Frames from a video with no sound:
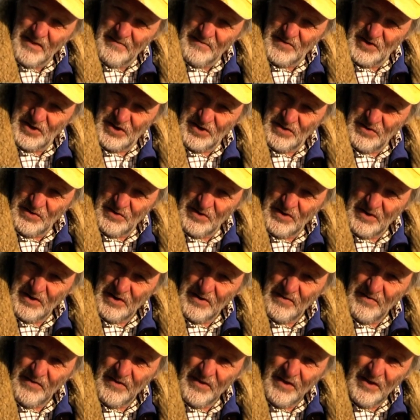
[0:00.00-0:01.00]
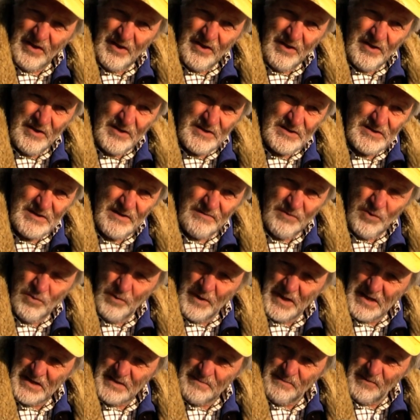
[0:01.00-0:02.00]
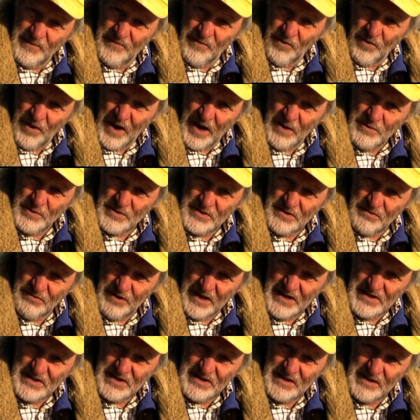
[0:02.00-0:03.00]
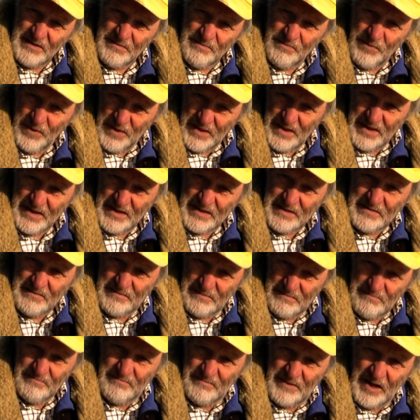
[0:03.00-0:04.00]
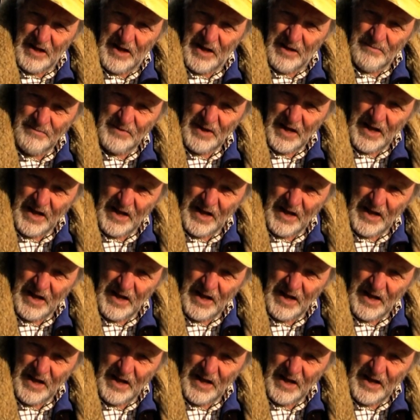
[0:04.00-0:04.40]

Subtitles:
of June, several weeks before I was arrested with this armed